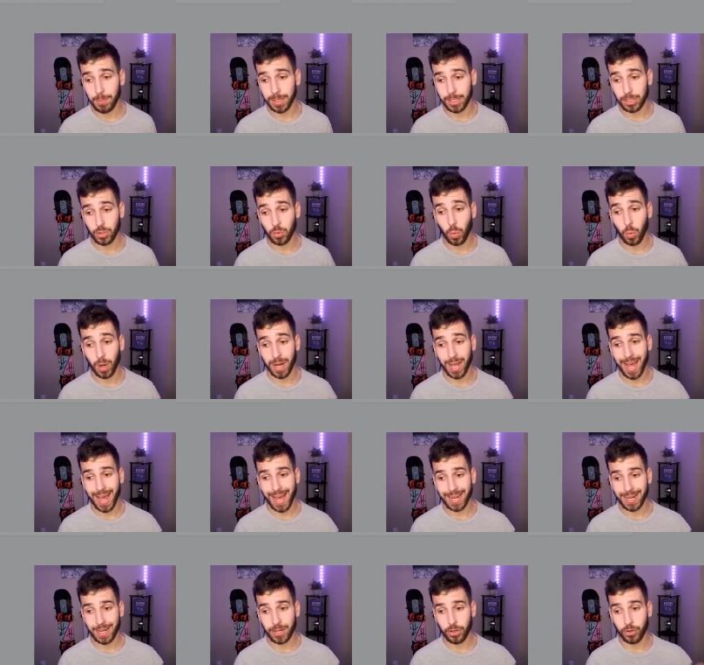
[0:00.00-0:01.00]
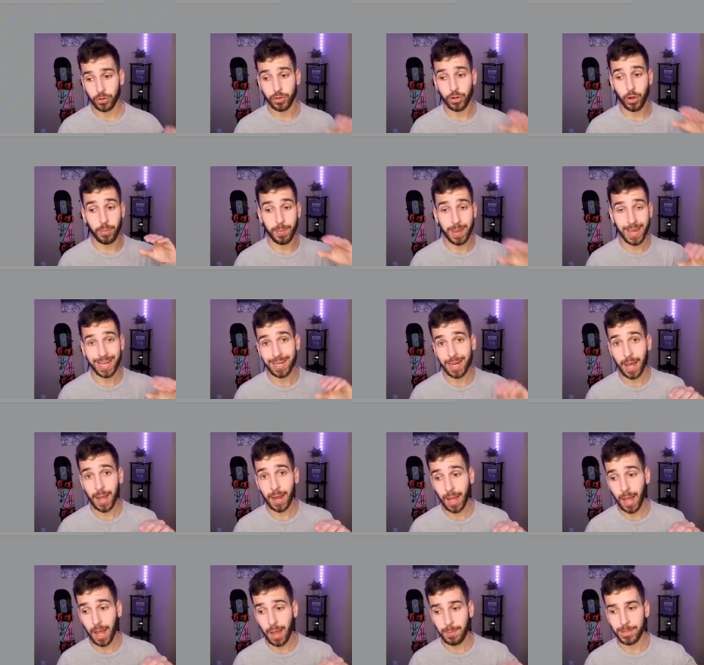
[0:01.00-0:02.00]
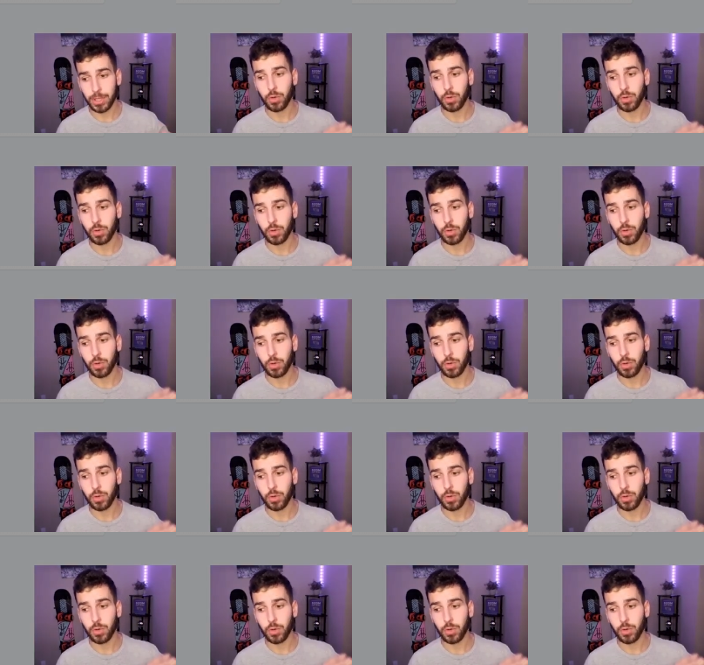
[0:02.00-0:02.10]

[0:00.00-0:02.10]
because you want to add in your domain.com,